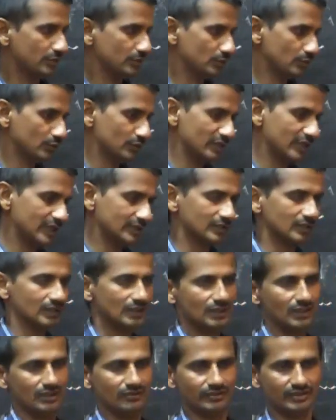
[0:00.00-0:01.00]
you know that
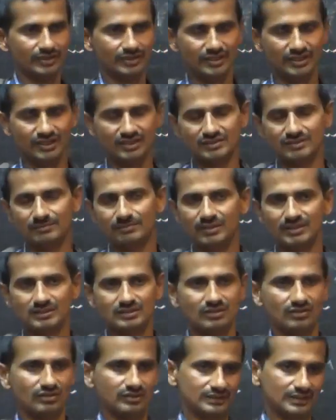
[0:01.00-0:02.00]
our India is
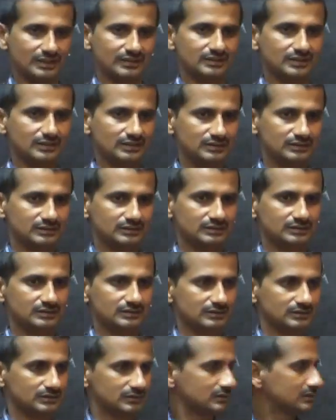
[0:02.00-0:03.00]
based on that
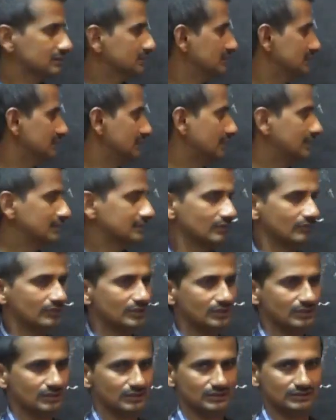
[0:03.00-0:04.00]
is
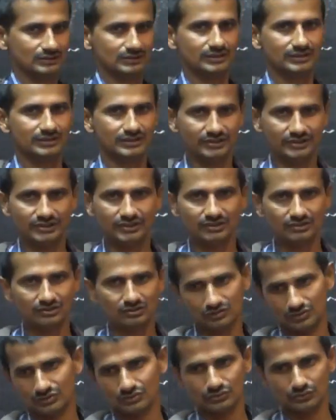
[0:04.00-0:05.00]
our the Indian
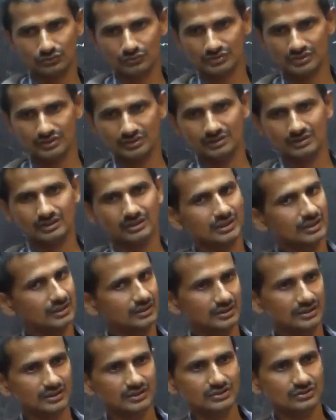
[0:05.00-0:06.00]
Constitution, and
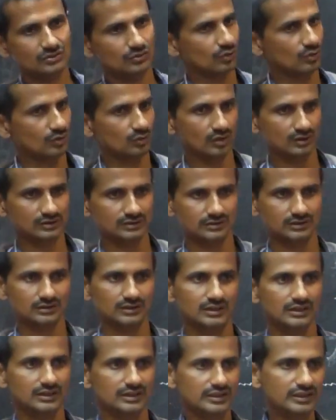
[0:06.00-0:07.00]
his role was
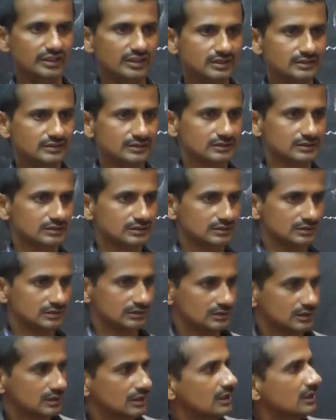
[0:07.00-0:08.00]
his
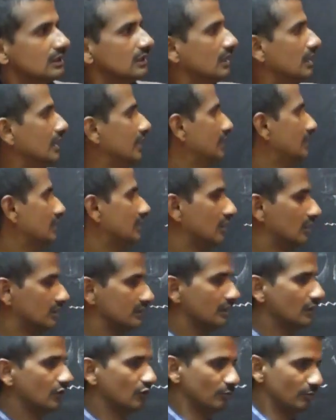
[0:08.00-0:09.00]
and
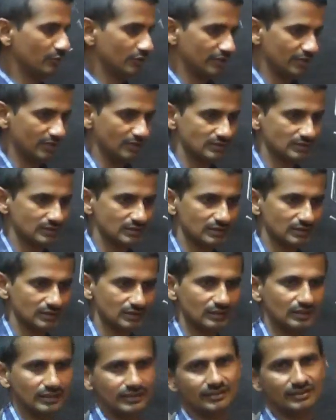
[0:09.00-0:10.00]
other luminaries
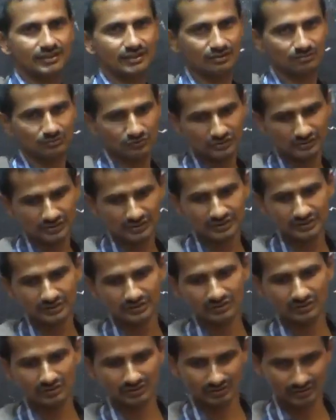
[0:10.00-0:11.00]
like N.
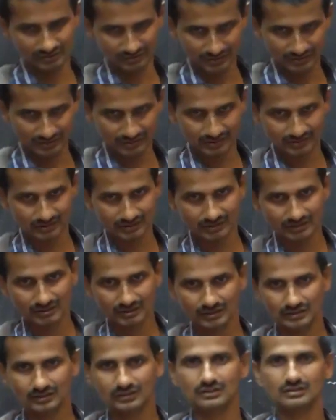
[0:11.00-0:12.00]
Munshi or others,
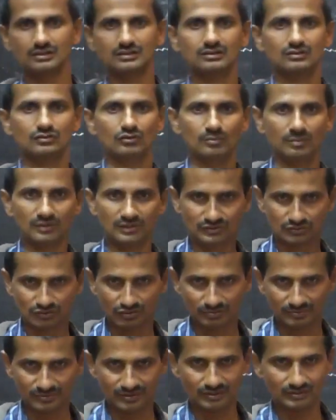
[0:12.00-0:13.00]
Gopal
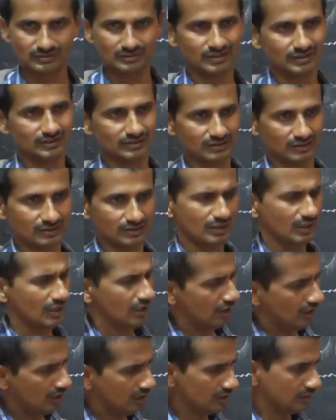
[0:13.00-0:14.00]
Swamis, Iyengar,
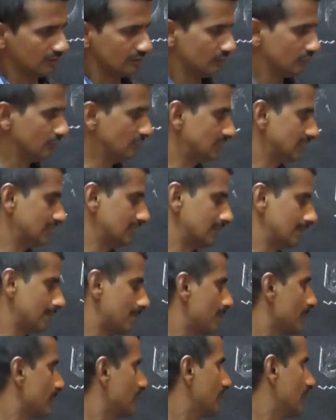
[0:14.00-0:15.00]
all who said that,
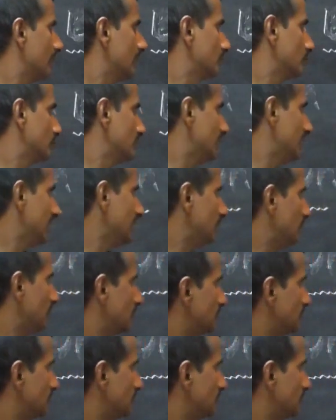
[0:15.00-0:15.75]
and with the help